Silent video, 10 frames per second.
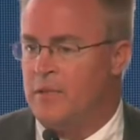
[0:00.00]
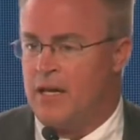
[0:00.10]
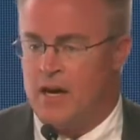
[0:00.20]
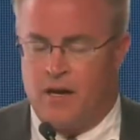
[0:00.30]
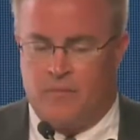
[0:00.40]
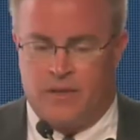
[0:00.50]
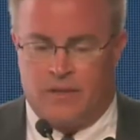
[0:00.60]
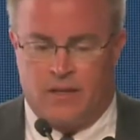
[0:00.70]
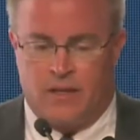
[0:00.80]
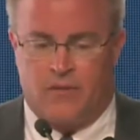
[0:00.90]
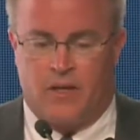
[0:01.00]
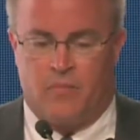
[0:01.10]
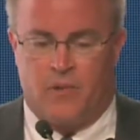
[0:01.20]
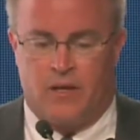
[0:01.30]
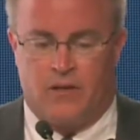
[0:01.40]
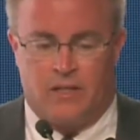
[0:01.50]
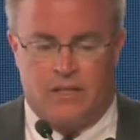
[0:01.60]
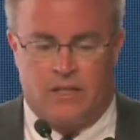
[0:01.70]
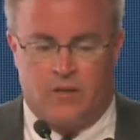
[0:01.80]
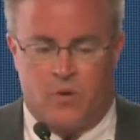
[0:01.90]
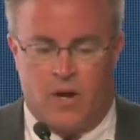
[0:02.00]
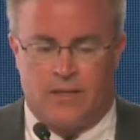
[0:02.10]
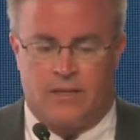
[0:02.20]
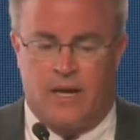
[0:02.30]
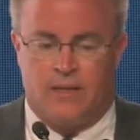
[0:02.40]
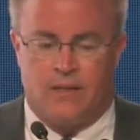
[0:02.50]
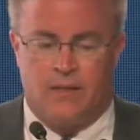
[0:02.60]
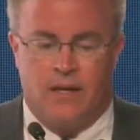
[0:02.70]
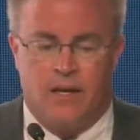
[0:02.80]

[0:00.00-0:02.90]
become a significant player in the disease process.